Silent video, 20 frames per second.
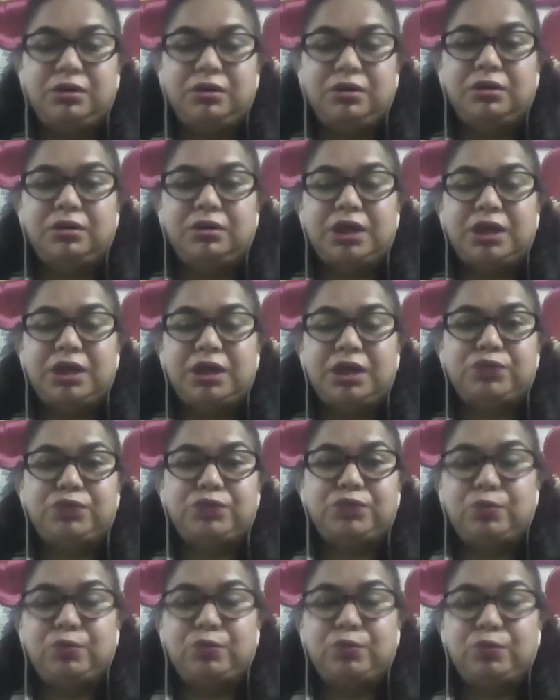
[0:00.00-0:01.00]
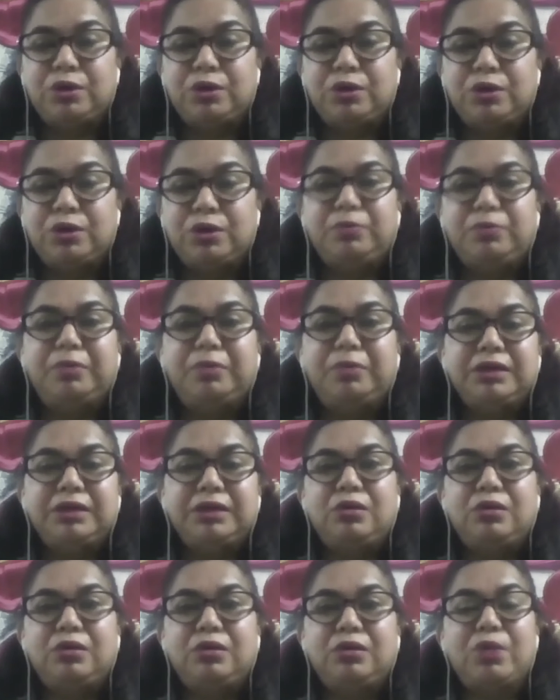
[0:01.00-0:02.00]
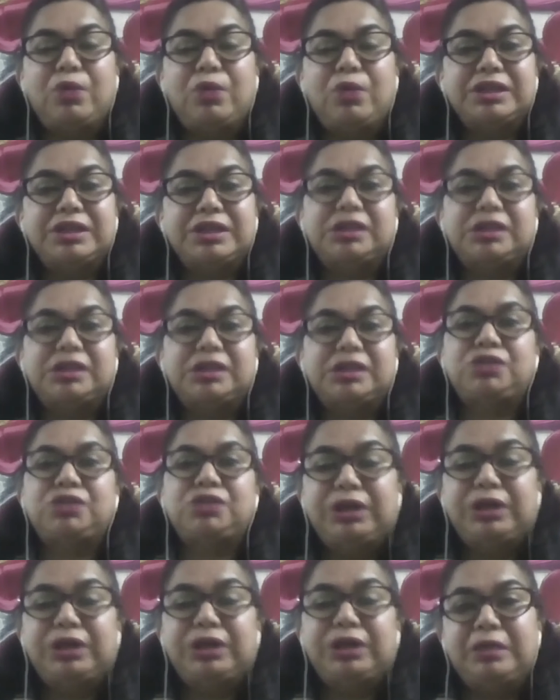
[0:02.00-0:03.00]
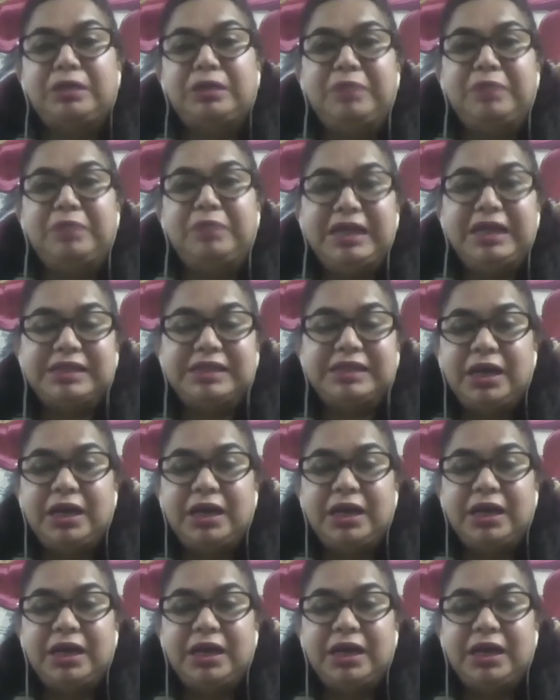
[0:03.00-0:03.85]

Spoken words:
graduate work permit. Once the student completes